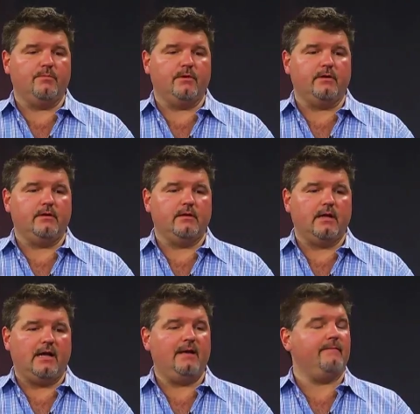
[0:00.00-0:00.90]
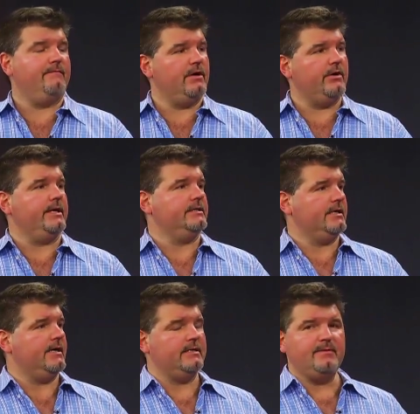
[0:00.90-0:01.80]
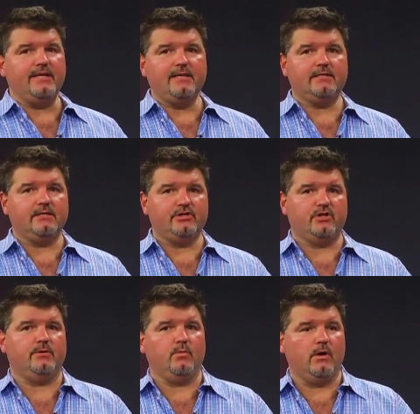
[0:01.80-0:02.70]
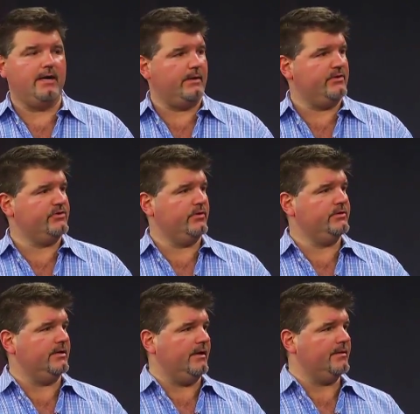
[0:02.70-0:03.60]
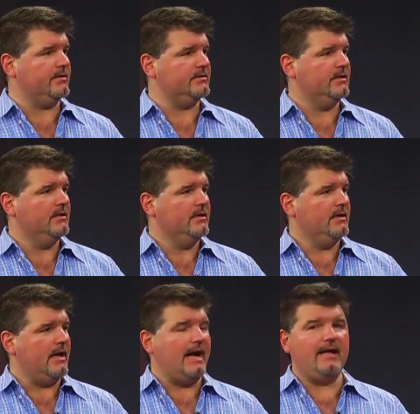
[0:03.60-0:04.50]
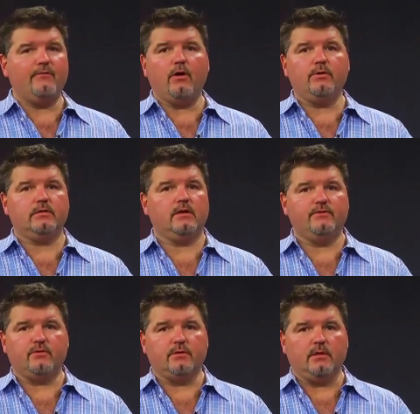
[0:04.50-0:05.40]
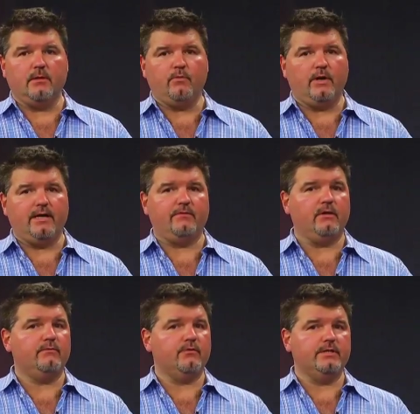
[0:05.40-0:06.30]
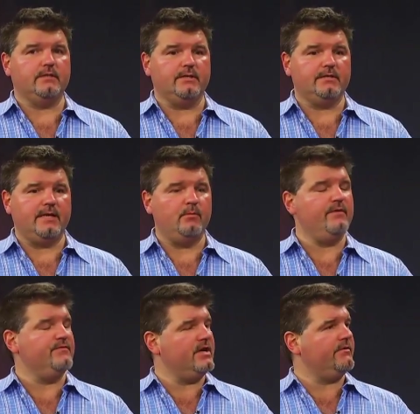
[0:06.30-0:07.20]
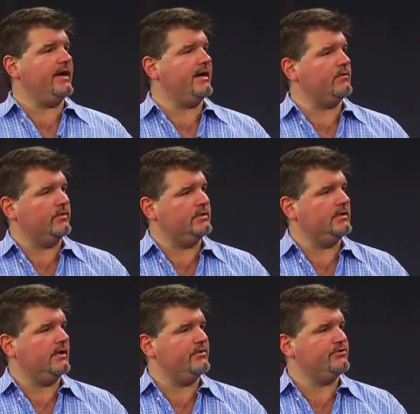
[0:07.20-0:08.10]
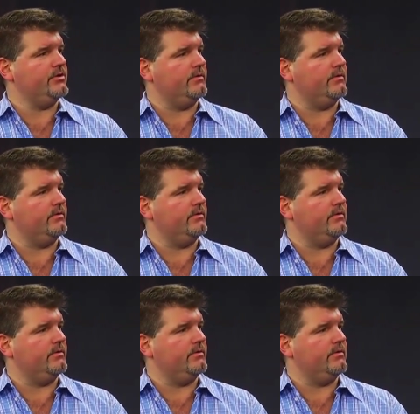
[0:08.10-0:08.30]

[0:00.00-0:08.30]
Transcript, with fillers: but I'm very excited to be tasting a German wine on the show tonight because I have always loved German wine. I've loved Rieslings, and we've never had a Riesling on the show.